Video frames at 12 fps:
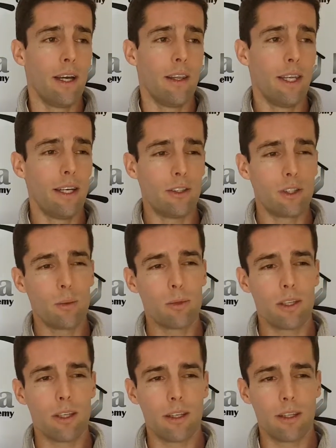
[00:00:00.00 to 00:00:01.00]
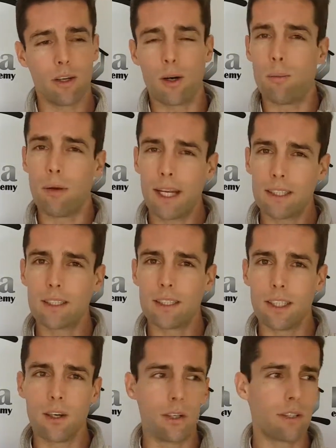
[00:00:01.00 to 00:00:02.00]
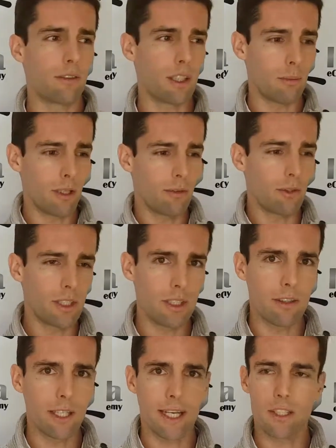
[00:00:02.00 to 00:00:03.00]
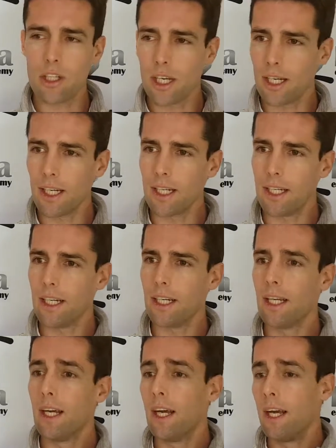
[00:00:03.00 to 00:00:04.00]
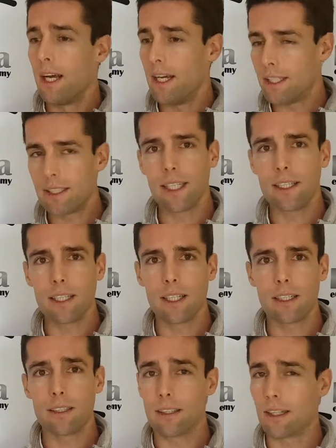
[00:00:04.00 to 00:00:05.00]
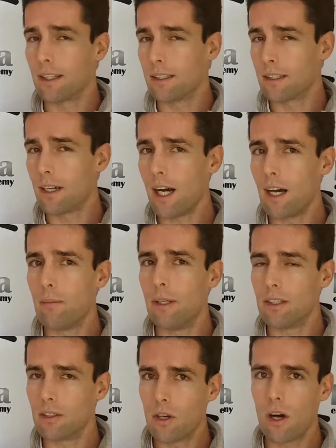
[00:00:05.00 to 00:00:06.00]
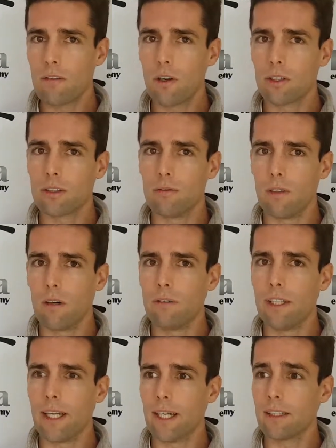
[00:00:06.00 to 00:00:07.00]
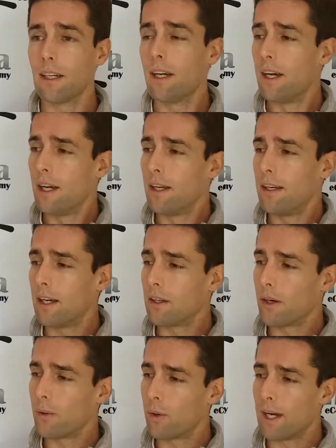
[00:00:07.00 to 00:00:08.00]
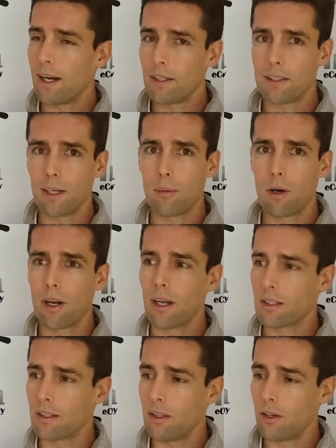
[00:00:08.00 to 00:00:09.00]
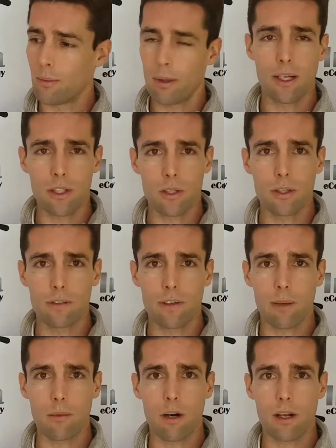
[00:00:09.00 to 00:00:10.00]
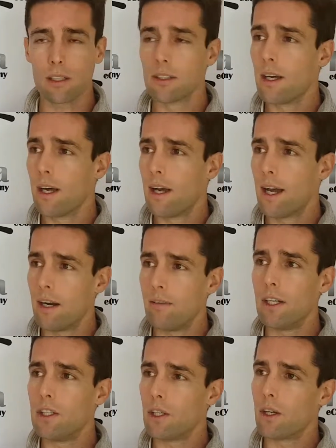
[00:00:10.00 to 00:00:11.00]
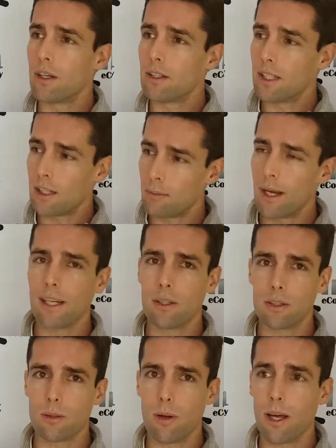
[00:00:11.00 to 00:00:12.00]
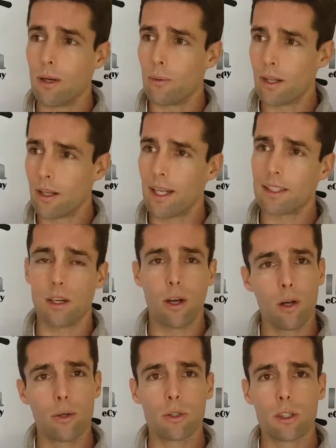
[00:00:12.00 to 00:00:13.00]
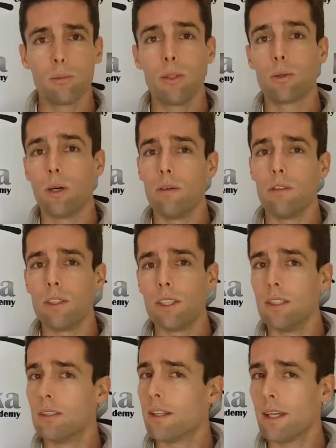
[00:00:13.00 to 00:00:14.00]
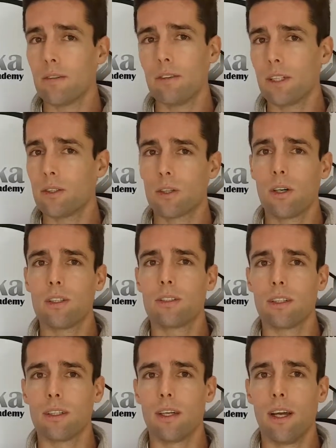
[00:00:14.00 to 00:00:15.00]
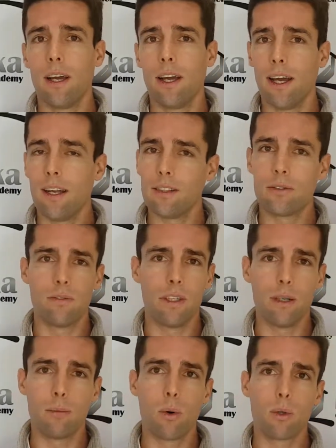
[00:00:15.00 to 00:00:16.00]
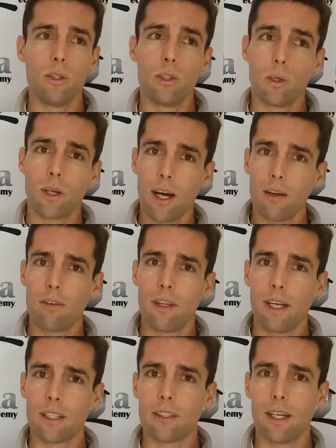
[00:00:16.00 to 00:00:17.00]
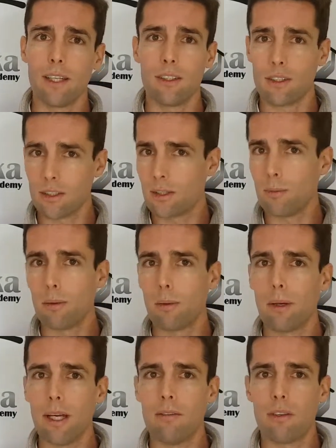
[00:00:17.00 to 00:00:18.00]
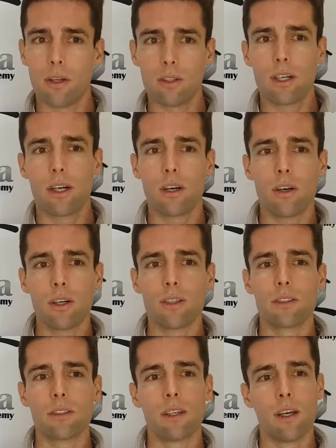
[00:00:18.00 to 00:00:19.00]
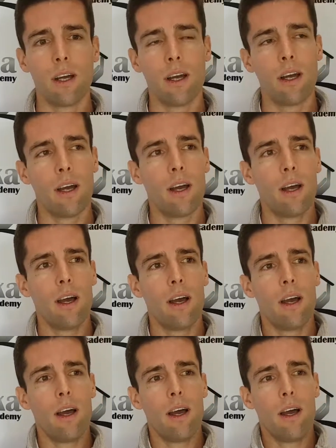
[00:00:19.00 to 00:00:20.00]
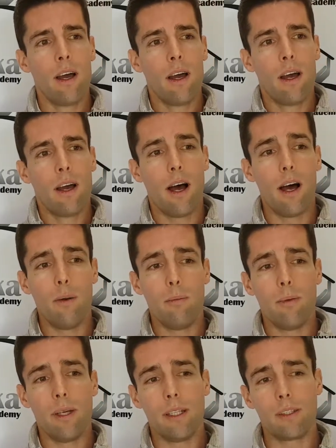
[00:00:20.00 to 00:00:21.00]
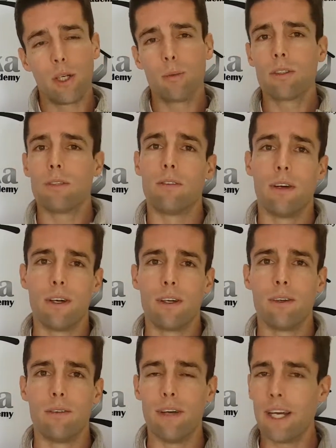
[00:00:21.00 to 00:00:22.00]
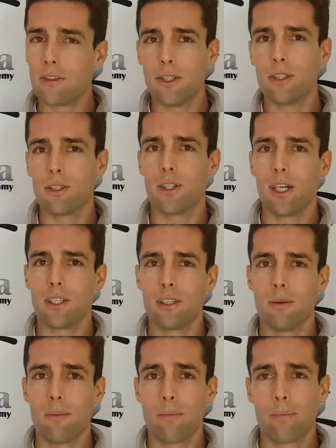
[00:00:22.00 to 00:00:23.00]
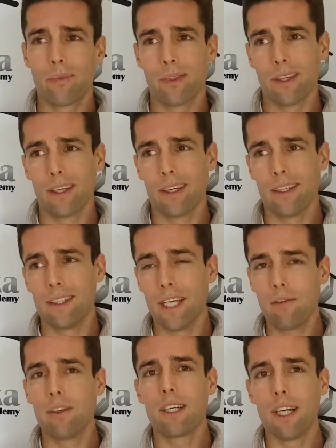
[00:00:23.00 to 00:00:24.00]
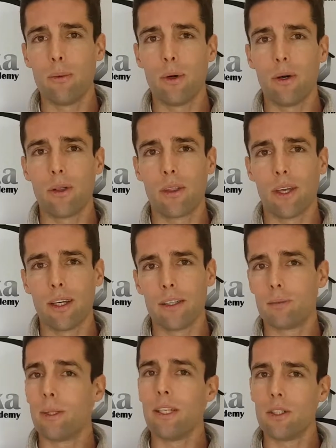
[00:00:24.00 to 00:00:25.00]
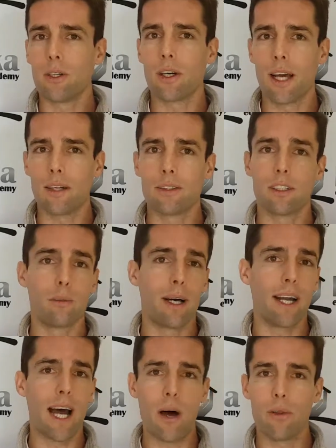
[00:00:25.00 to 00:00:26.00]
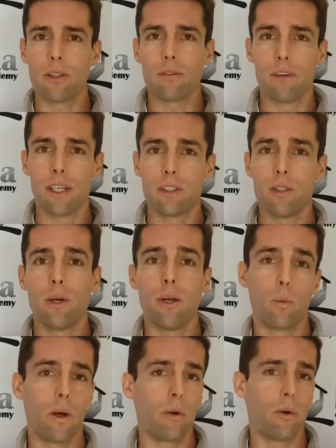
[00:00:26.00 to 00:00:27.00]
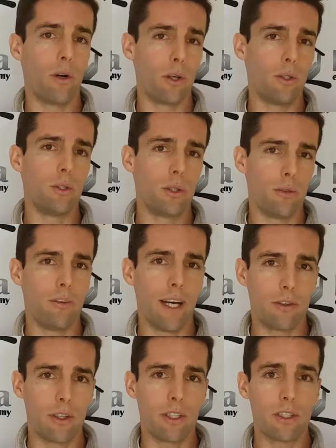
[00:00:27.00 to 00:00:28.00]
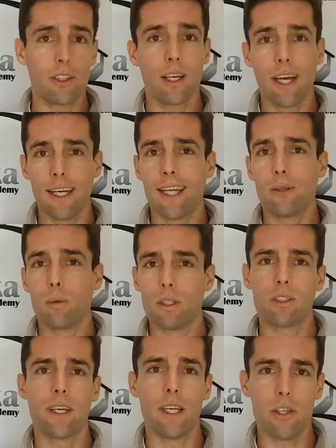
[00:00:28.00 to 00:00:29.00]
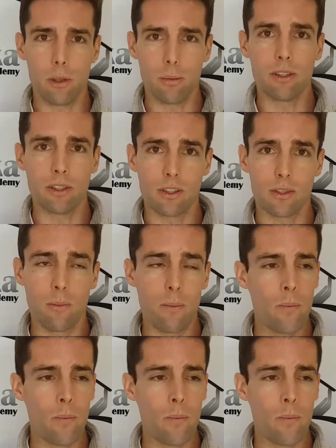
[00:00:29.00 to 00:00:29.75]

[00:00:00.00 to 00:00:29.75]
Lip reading: Then in terms of the complexity cost of somebody receiving that, checking it in, assessing it, there's time and there's staff costs involved in that. Now you've got to warehouse that product, you've got to pay insurance for that product, and eventually you're going to send it back to your supplier, whether that's a local shipment or overseas. That affects your costing. And it's very important to account for that and just to be prepared for those kind of costs. In terms of Vat registration, definitely worth speaking to your accountant about how this affects you and whether or not you should VAT register and at which stage of your business.